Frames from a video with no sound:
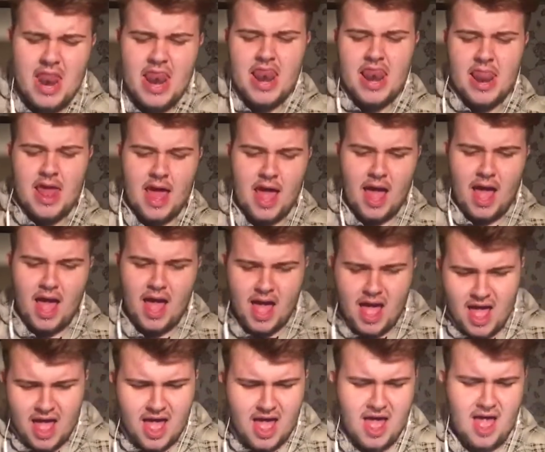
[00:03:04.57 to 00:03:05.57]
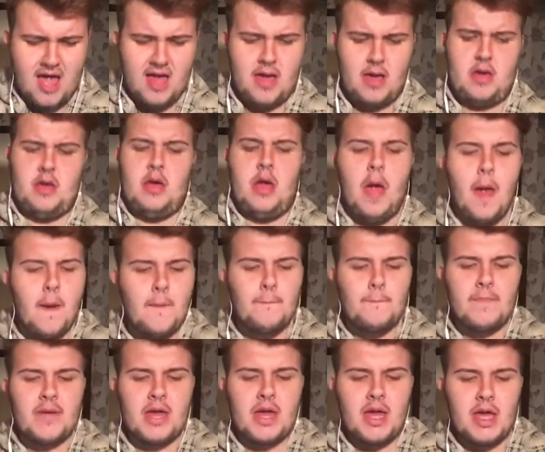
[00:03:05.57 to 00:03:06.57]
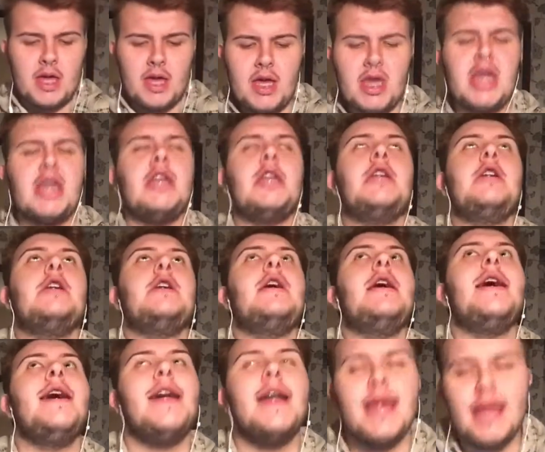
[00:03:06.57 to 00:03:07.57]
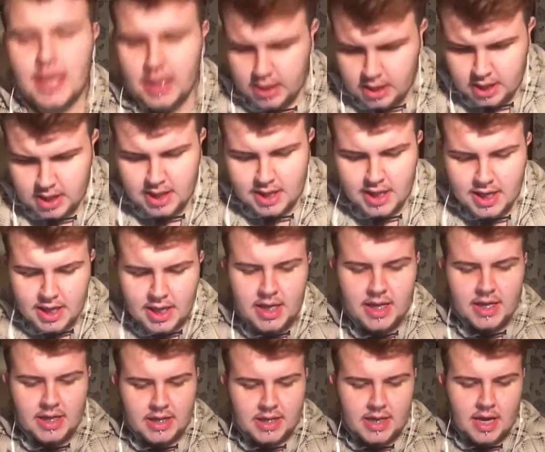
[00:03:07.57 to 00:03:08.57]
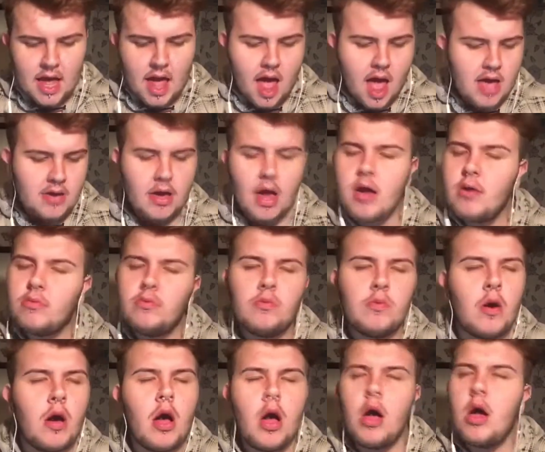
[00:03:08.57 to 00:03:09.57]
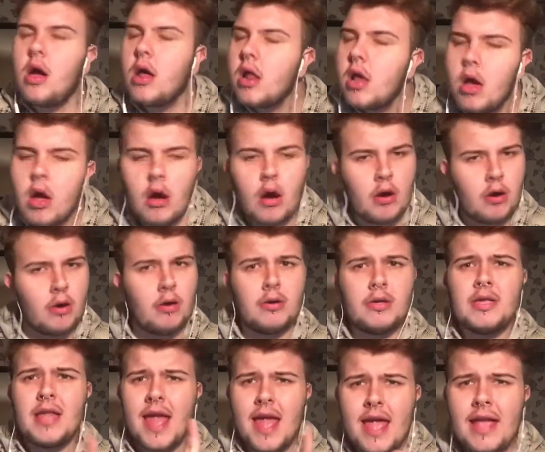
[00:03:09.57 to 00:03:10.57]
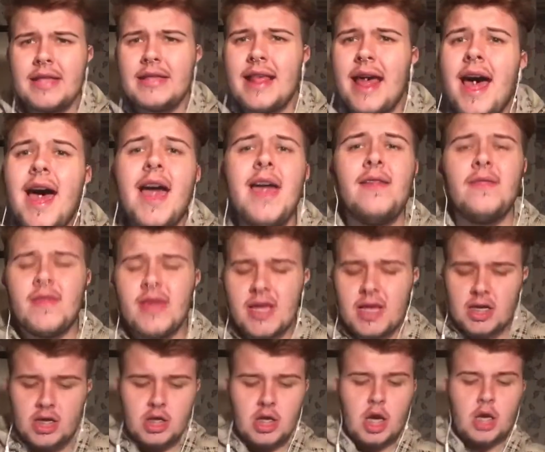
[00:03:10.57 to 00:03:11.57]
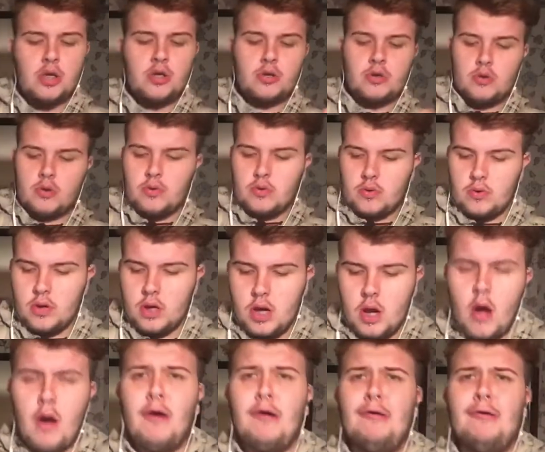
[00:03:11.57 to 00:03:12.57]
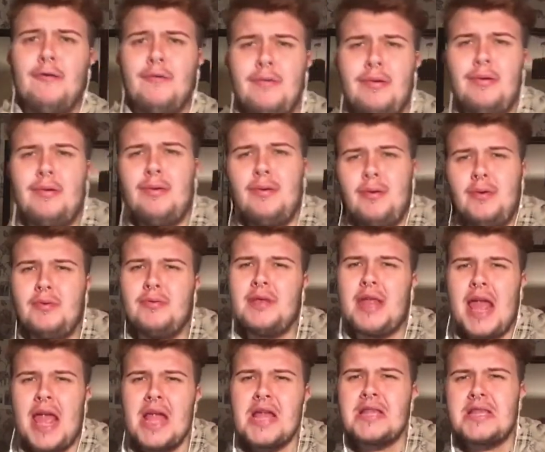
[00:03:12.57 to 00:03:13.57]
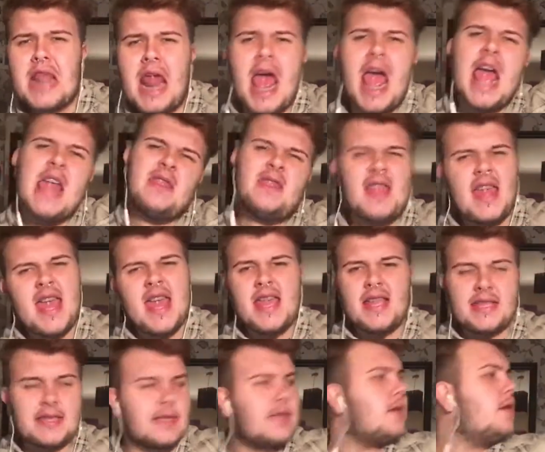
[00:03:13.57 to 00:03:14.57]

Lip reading: and I, me, yeah, me and someone, on days like this I do, ooh, days like this.